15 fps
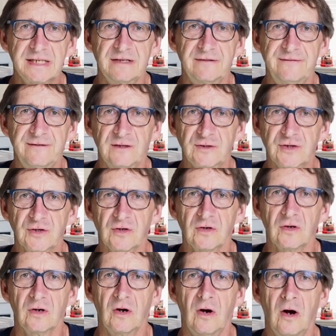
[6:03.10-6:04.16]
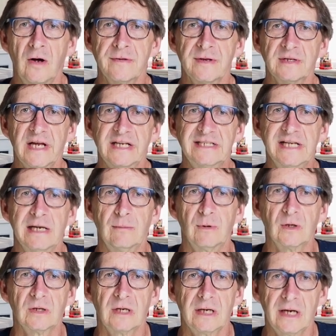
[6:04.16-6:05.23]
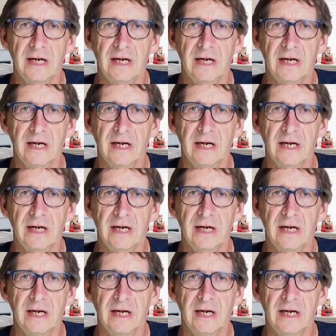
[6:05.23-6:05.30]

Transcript: the filter on the light table